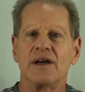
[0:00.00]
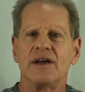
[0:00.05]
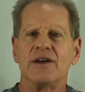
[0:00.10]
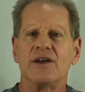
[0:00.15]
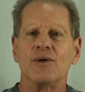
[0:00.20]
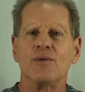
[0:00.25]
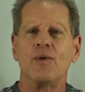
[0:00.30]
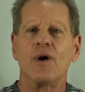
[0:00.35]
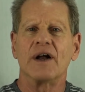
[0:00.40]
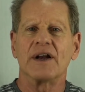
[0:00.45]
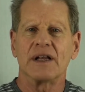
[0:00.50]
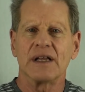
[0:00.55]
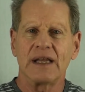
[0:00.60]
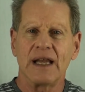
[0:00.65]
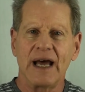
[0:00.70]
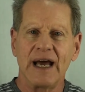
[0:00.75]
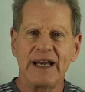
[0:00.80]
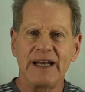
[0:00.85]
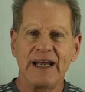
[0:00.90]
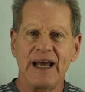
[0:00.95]
You want to
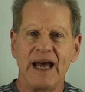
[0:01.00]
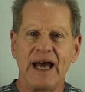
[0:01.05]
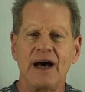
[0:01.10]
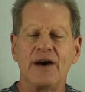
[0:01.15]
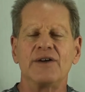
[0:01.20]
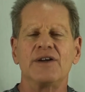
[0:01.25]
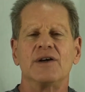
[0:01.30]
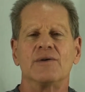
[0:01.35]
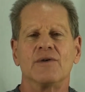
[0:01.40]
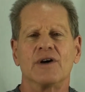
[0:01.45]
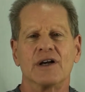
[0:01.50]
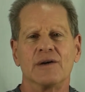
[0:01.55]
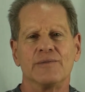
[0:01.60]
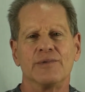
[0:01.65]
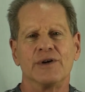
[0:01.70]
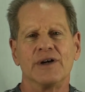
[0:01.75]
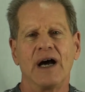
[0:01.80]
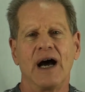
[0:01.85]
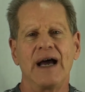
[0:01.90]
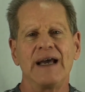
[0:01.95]
lie down, you want to
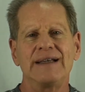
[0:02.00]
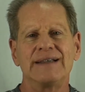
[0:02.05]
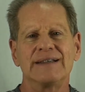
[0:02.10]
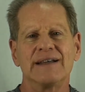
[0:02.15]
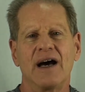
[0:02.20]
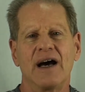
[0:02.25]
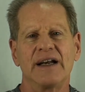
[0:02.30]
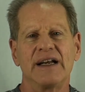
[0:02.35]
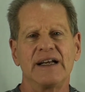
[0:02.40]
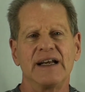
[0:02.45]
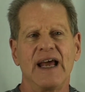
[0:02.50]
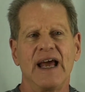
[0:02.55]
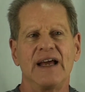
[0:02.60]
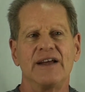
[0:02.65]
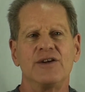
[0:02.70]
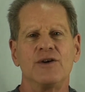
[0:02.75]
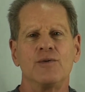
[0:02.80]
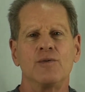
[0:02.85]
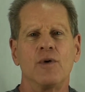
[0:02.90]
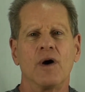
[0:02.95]
put ice on it,
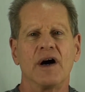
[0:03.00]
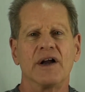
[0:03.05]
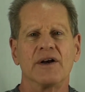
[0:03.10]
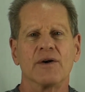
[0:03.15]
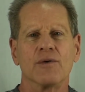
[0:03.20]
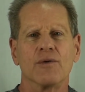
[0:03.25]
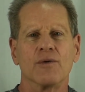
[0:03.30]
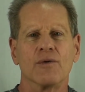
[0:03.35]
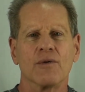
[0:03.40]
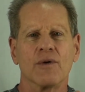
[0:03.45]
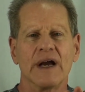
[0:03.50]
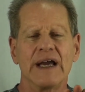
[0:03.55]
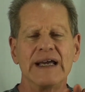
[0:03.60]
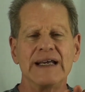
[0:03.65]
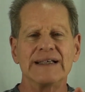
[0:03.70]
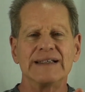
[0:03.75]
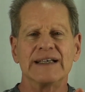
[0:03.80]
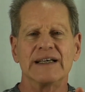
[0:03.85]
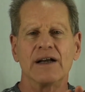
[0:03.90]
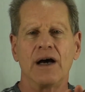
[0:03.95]
and you want to
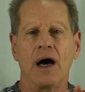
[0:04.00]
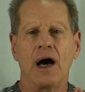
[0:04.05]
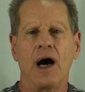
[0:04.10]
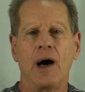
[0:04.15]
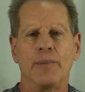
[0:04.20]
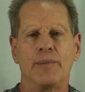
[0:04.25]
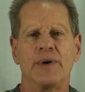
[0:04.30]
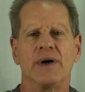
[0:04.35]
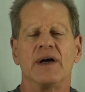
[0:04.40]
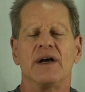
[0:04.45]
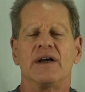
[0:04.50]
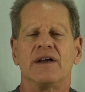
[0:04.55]
raise it up.